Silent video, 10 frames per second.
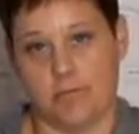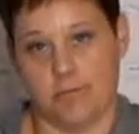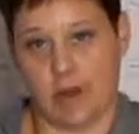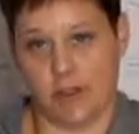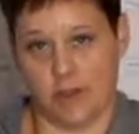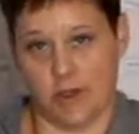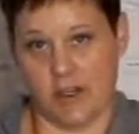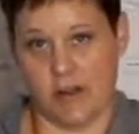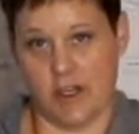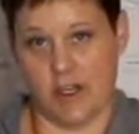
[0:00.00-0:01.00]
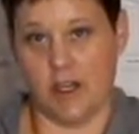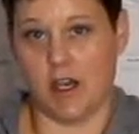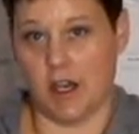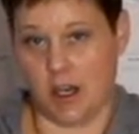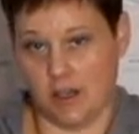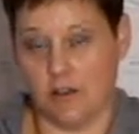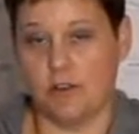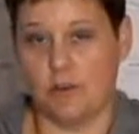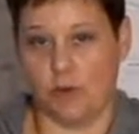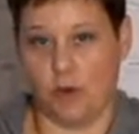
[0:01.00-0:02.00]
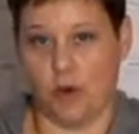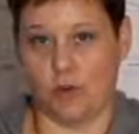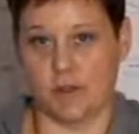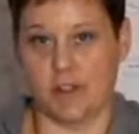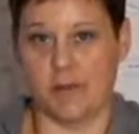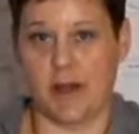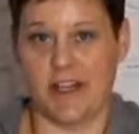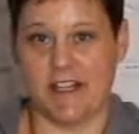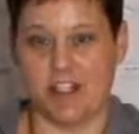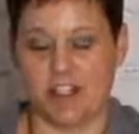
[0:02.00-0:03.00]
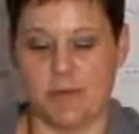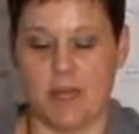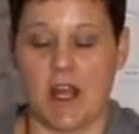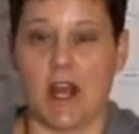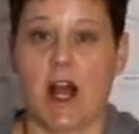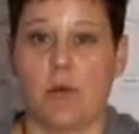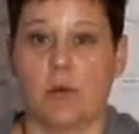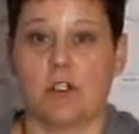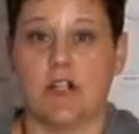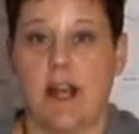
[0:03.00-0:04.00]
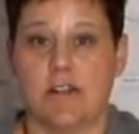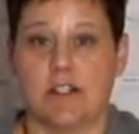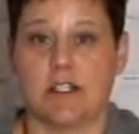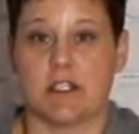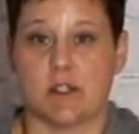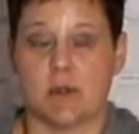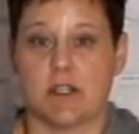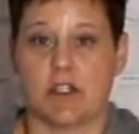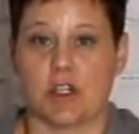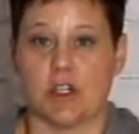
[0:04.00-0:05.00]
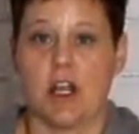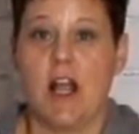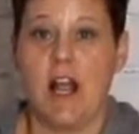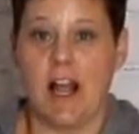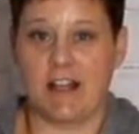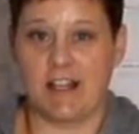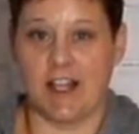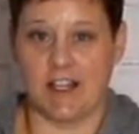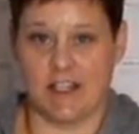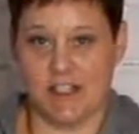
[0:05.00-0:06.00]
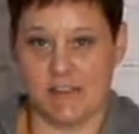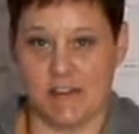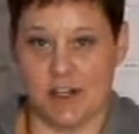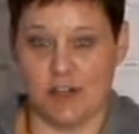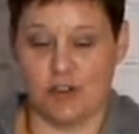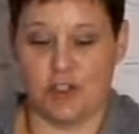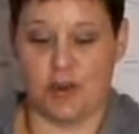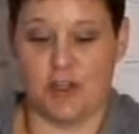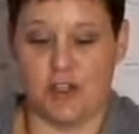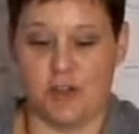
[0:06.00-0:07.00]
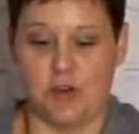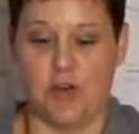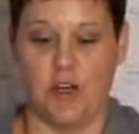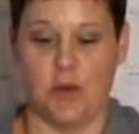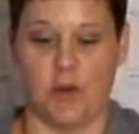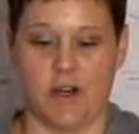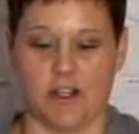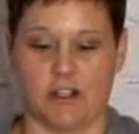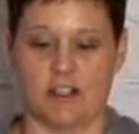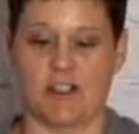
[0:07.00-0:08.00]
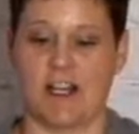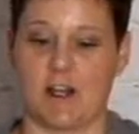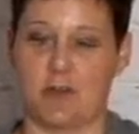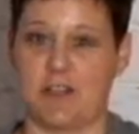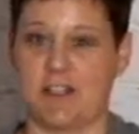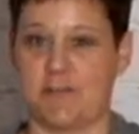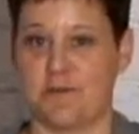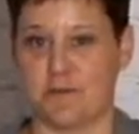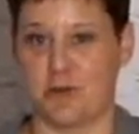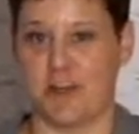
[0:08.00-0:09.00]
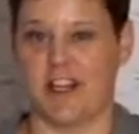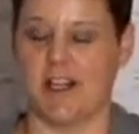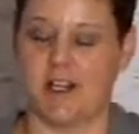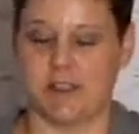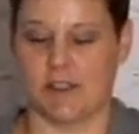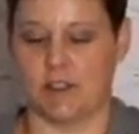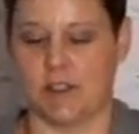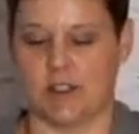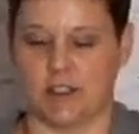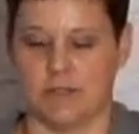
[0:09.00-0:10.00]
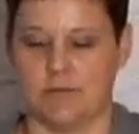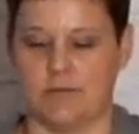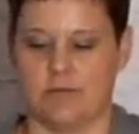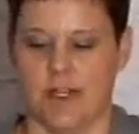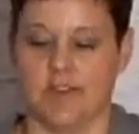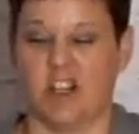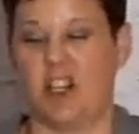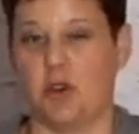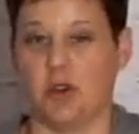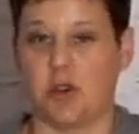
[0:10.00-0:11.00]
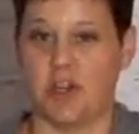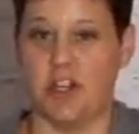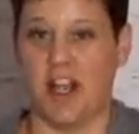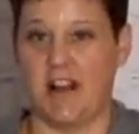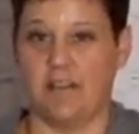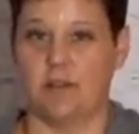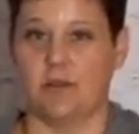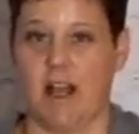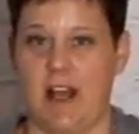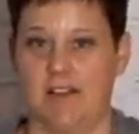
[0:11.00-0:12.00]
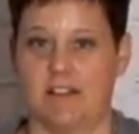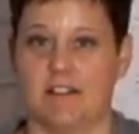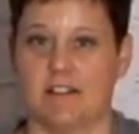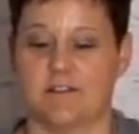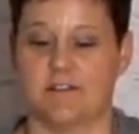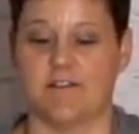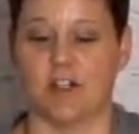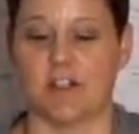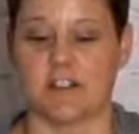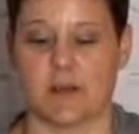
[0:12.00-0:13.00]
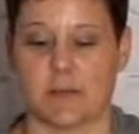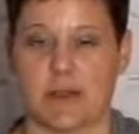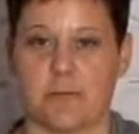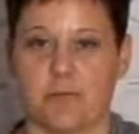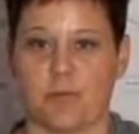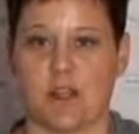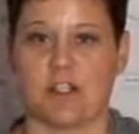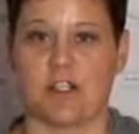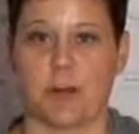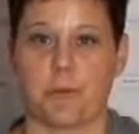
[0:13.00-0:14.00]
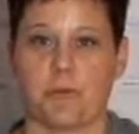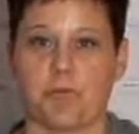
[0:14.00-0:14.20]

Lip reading: mine's going to be a fruit holder in my kitchen, and I will have a still picture at the end of this video showing you what it looks like with some fruit in it, because it looks even cuter when you have it full of something. So